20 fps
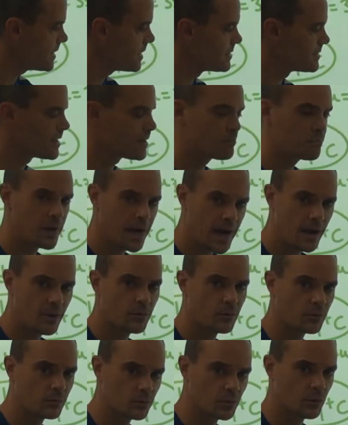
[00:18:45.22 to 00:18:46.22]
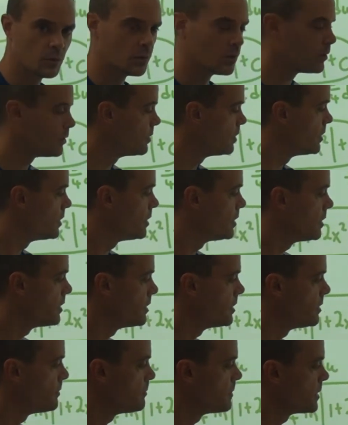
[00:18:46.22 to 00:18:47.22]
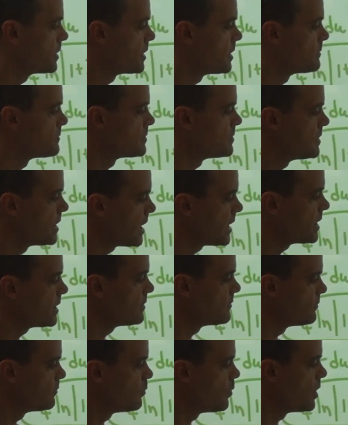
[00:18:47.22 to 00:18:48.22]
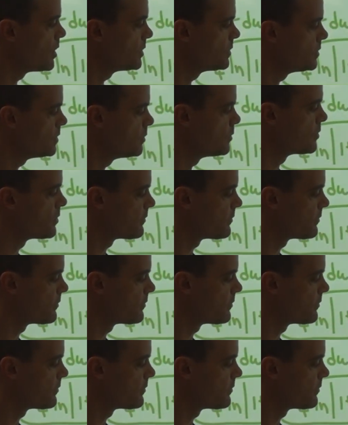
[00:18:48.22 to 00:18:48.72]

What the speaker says: is a power rule. Becomes -1 u to the